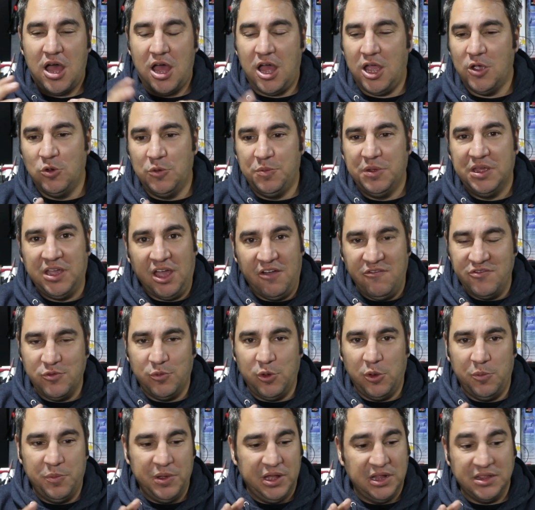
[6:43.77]
I would be
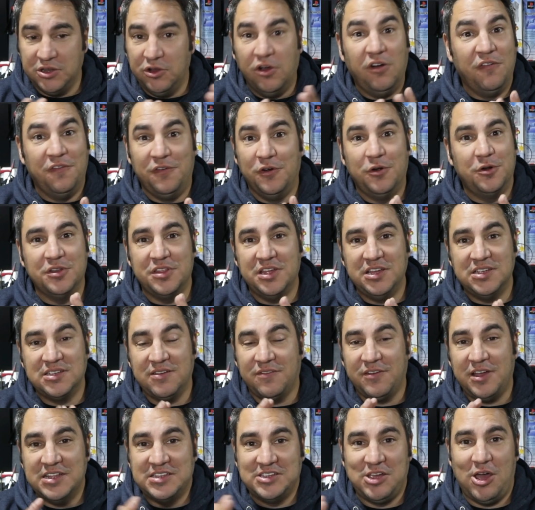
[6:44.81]
comfortable building all four of these.
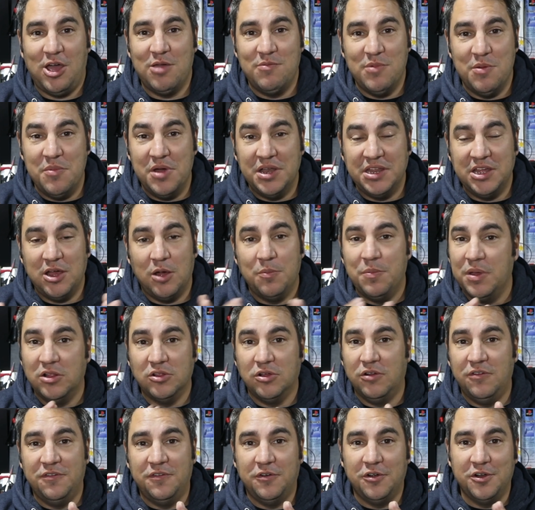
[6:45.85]
If I had time and money, I'd
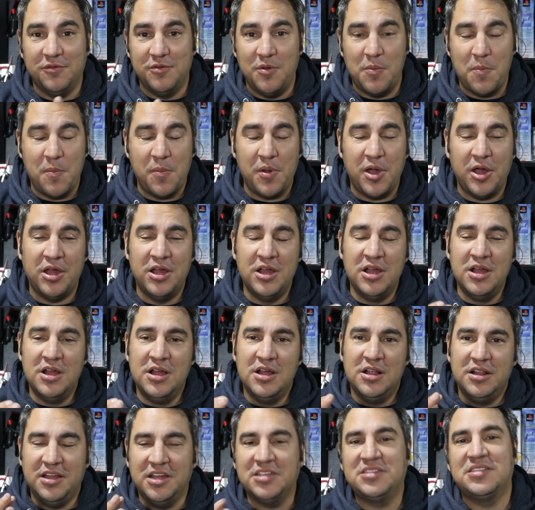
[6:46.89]
build all four of them, but
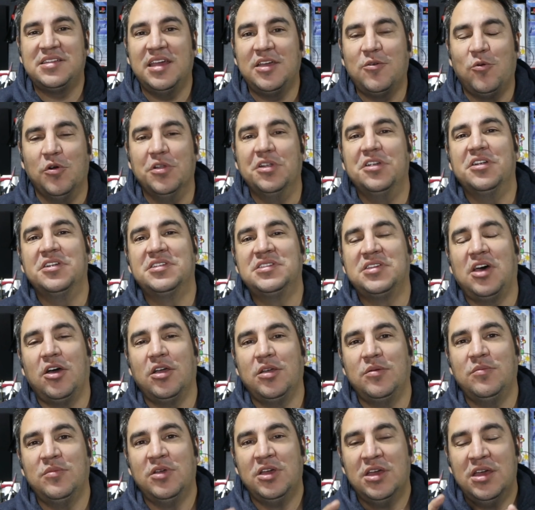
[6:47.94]
let's take one at a
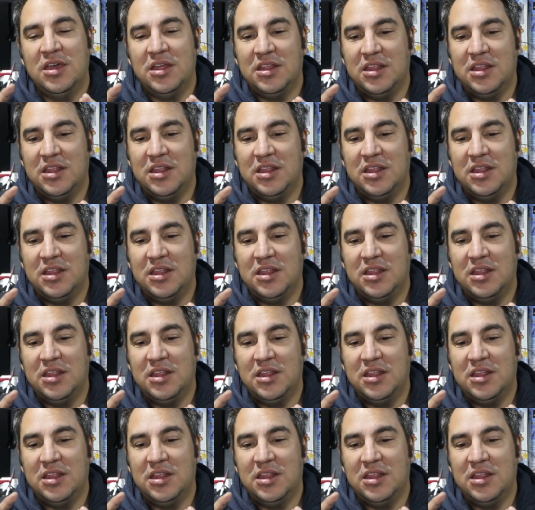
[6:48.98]
time.